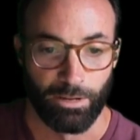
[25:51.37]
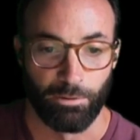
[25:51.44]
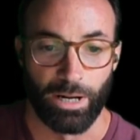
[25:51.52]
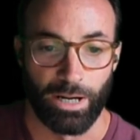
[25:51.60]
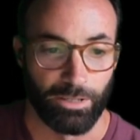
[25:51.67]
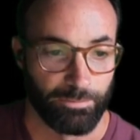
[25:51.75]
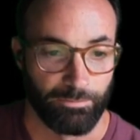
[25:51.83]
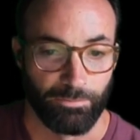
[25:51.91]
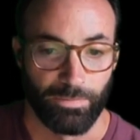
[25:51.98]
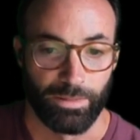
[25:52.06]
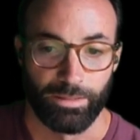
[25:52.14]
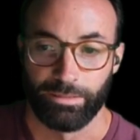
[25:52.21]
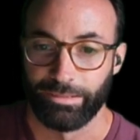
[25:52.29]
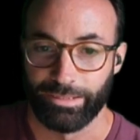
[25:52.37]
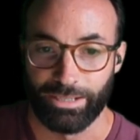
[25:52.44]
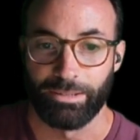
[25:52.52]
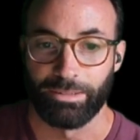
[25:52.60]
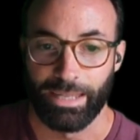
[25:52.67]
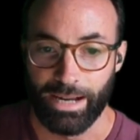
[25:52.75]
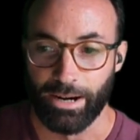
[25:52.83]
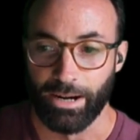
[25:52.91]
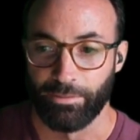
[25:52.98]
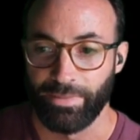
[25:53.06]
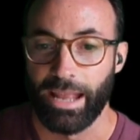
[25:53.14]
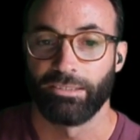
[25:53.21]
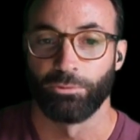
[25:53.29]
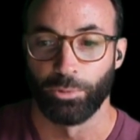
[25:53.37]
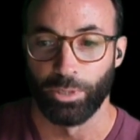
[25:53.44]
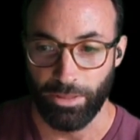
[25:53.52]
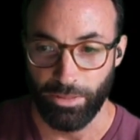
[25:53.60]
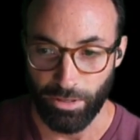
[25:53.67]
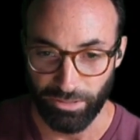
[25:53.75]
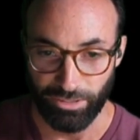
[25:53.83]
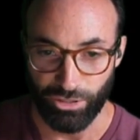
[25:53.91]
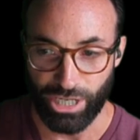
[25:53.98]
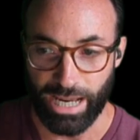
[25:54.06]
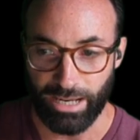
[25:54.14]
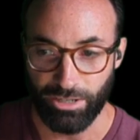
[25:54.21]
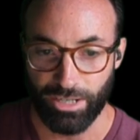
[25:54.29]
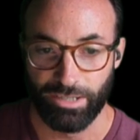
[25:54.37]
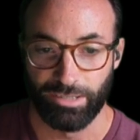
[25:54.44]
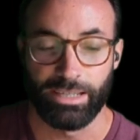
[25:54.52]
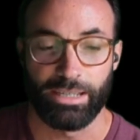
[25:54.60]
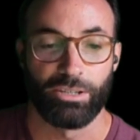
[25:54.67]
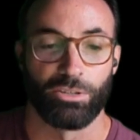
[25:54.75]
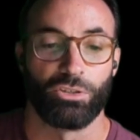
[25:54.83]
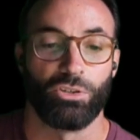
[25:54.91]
Well, start there. If that's one of those changes that you're